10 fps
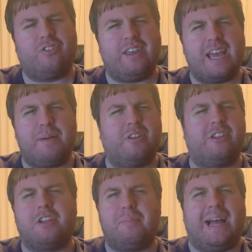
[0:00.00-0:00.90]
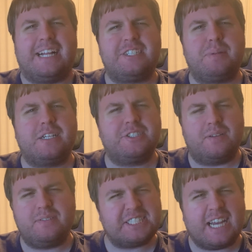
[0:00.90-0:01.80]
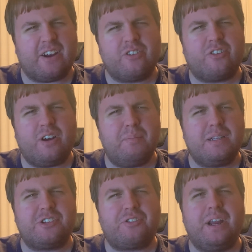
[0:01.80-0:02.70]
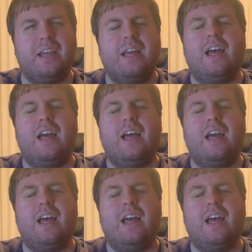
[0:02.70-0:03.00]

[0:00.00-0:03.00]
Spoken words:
kept some aspects of his character a mystery.